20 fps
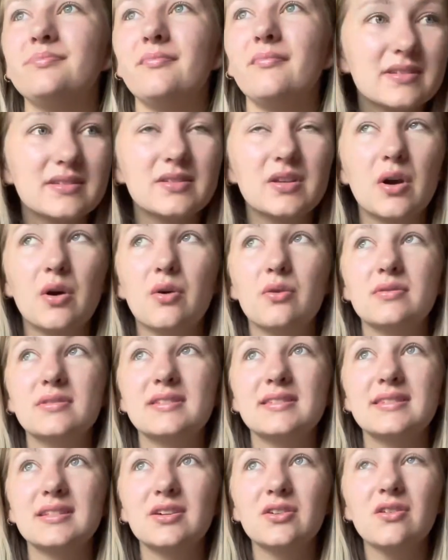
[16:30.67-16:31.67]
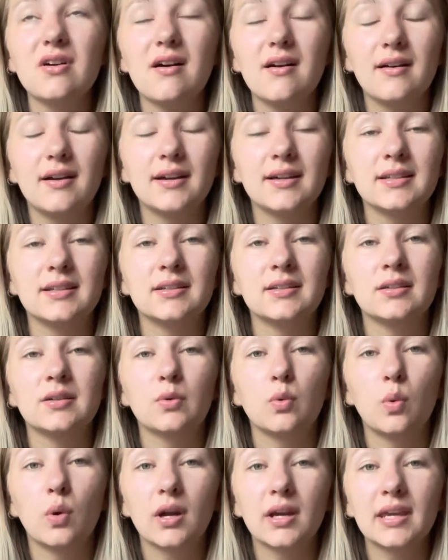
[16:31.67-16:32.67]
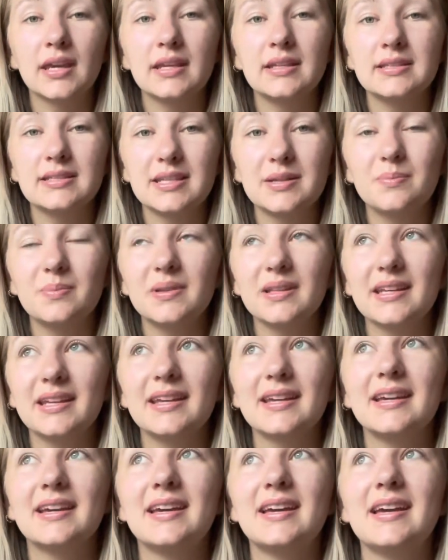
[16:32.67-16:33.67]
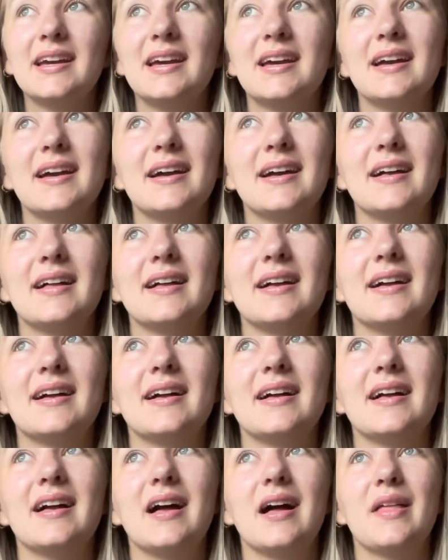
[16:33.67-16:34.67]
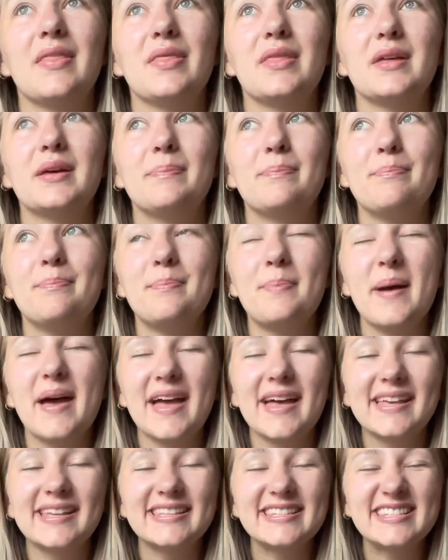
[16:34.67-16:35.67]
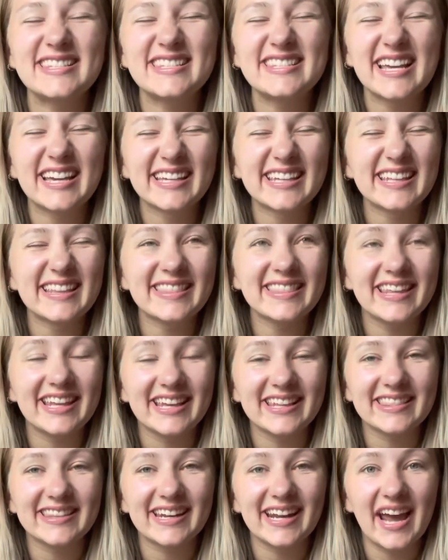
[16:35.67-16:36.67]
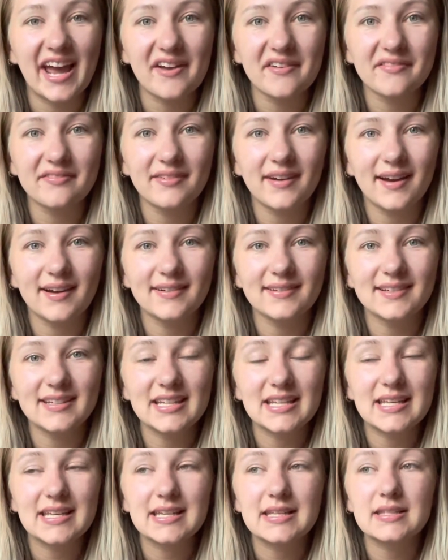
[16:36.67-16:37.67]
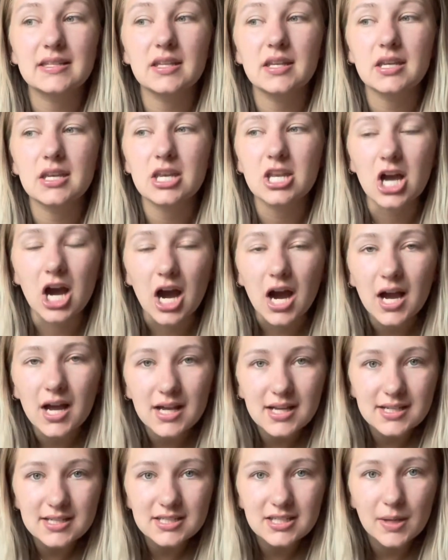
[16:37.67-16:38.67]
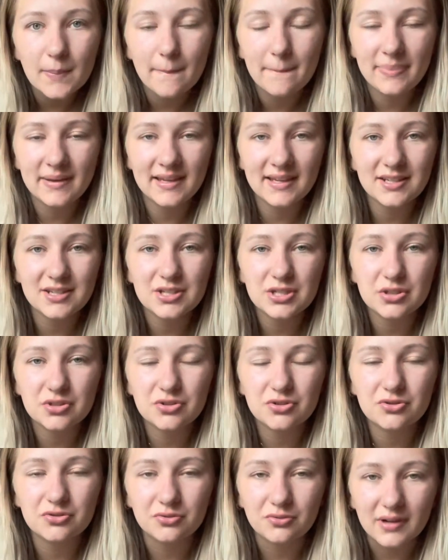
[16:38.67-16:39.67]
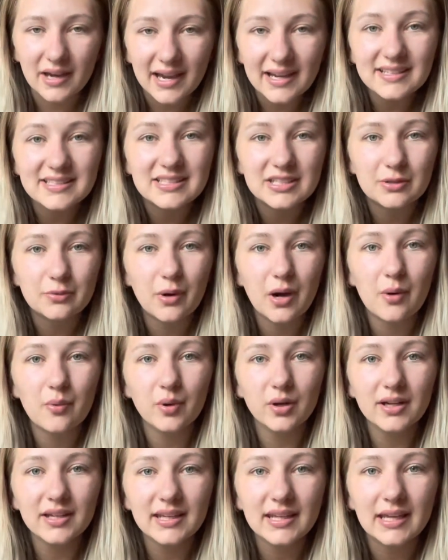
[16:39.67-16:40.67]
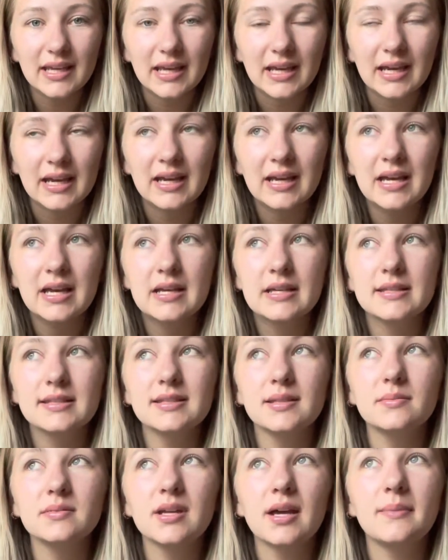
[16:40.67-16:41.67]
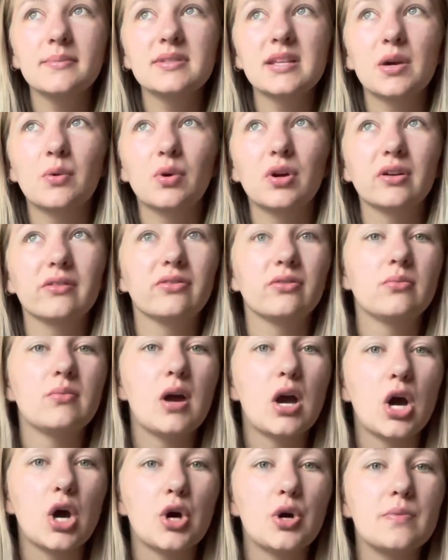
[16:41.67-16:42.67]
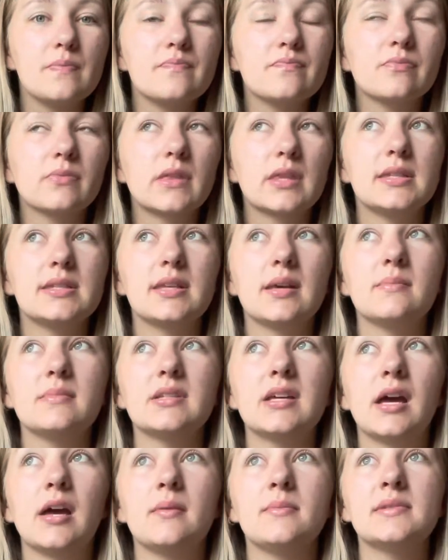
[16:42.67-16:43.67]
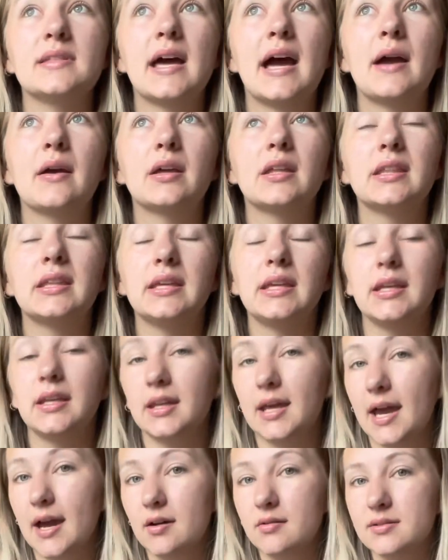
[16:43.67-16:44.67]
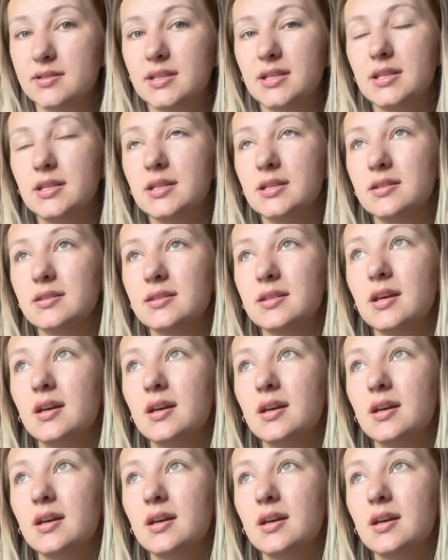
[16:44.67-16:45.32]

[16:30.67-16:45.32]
So still on working deeply, the best second thing that I've found is not being distracted while working. Sometimes I work from home, sometimes I clean houses,